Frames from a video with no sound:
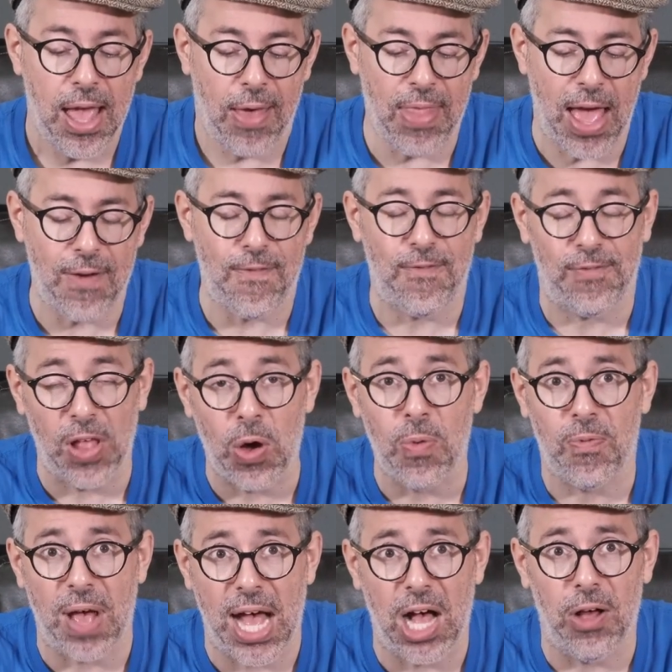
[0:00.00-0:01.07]
And that float
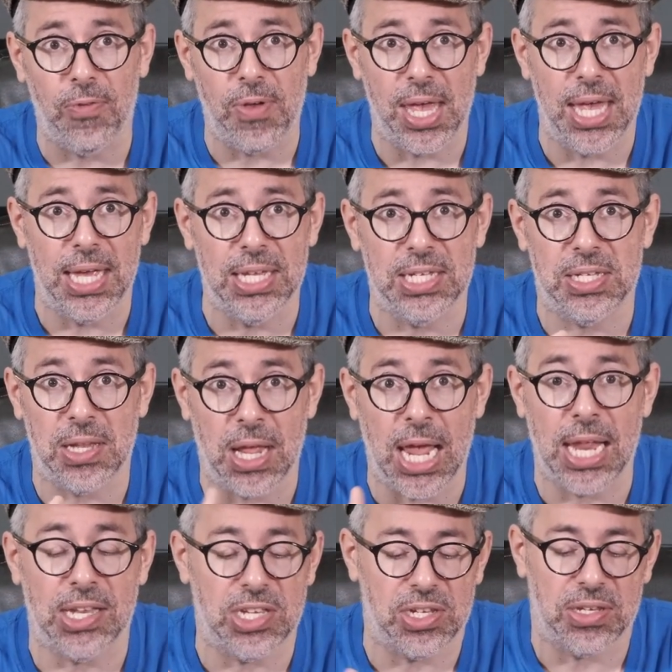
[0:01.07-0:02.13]
valve is,
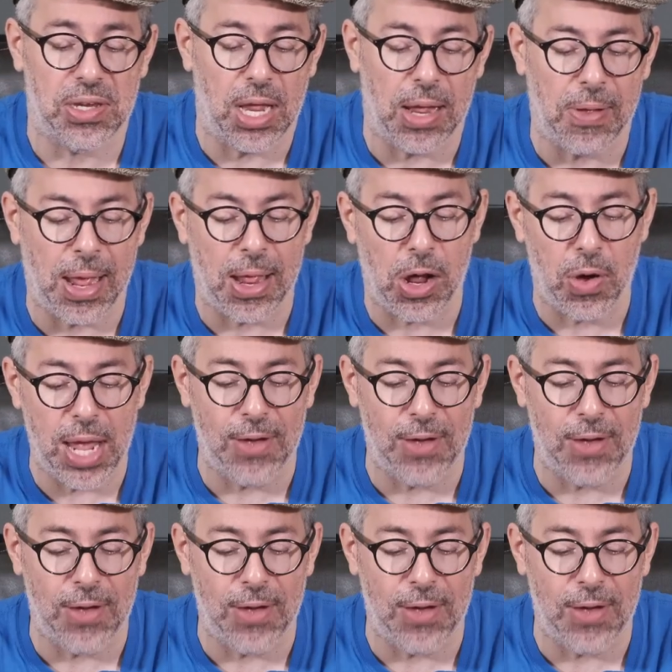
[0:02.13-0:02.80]
you know,